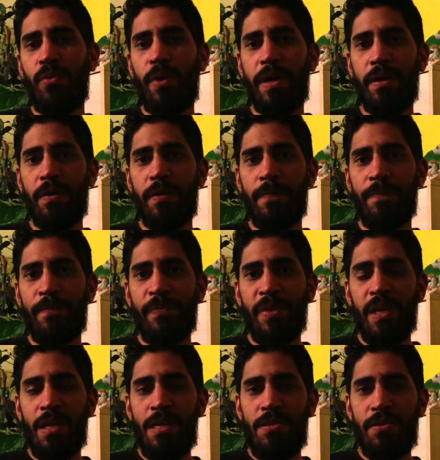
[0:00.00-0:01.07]
where
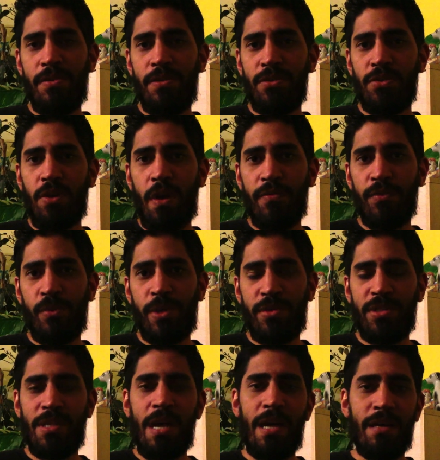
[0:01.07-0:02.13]
either the software
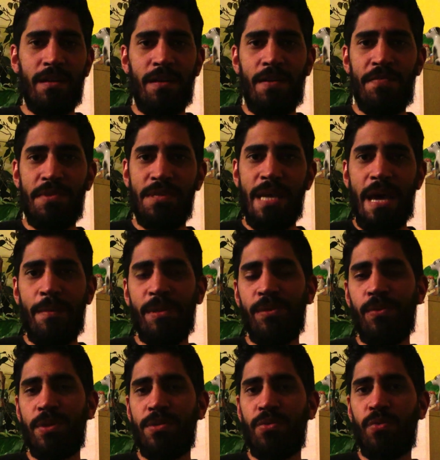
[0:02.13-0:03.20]
side of the tablet
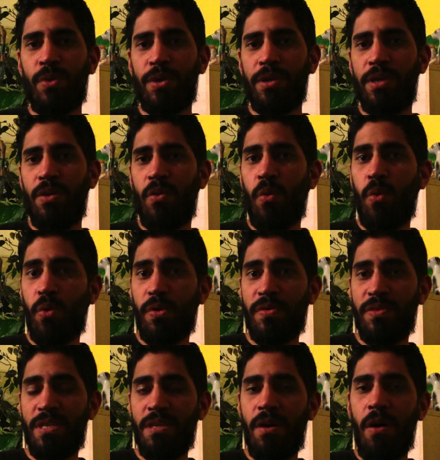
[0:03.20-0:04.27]
wasn't working or
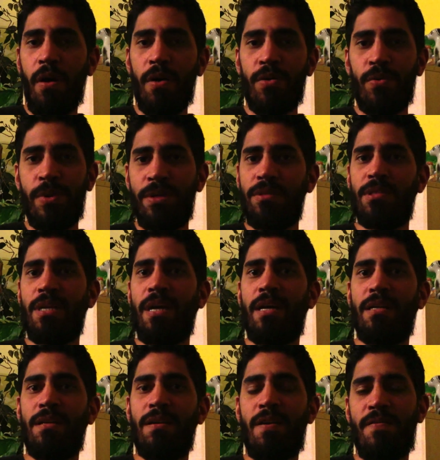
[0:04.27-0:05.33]
the hardware
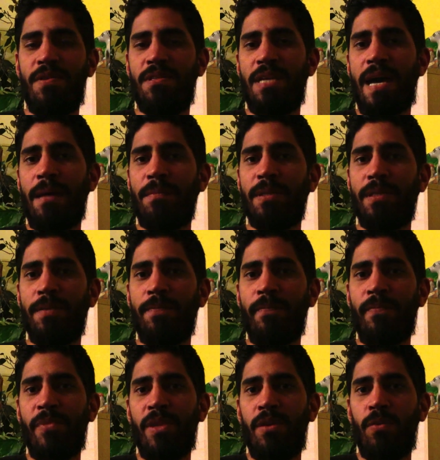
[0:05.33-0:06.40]
side of the tablet
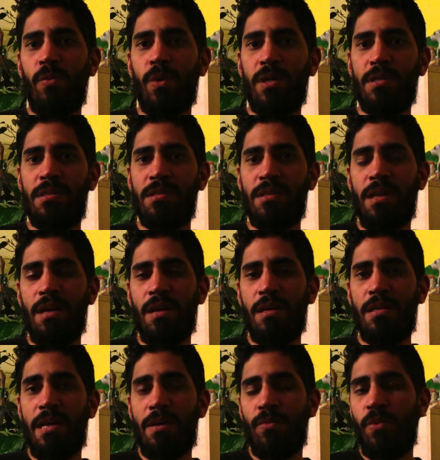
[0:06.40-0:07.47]
was
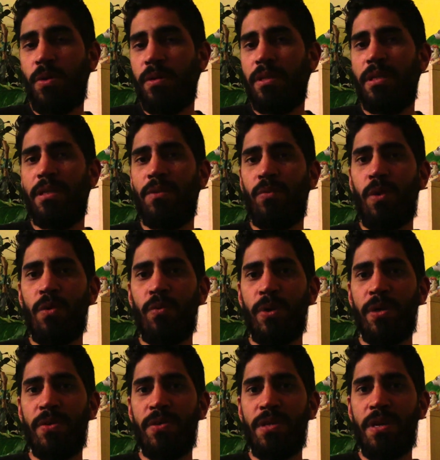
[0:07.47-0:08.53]
uh, not working in one
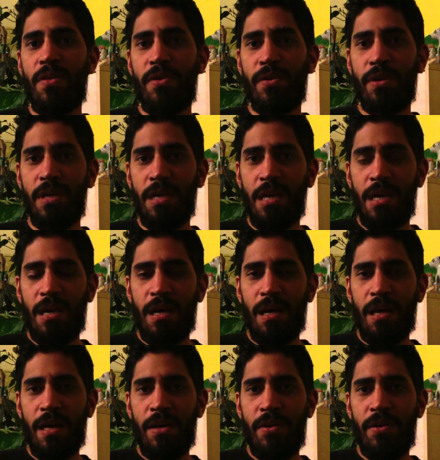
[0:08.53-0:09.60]
way or the other.
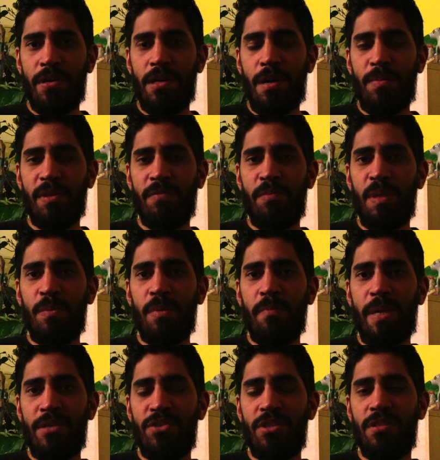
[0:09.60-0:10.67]
I heard a couple of people
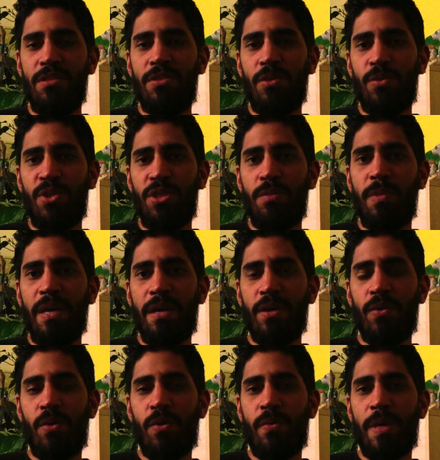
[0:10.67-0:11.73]
mention the Toshiba
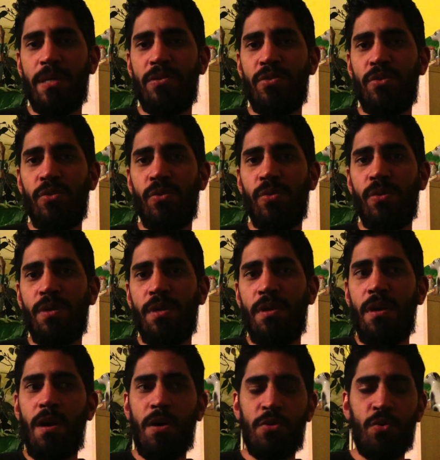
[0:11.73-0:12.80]
Encore Write 2
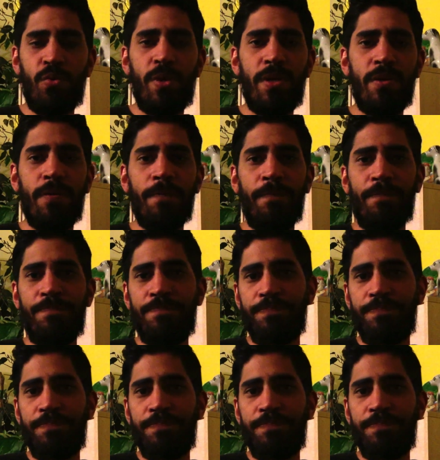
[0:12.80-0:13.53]
on Twitter,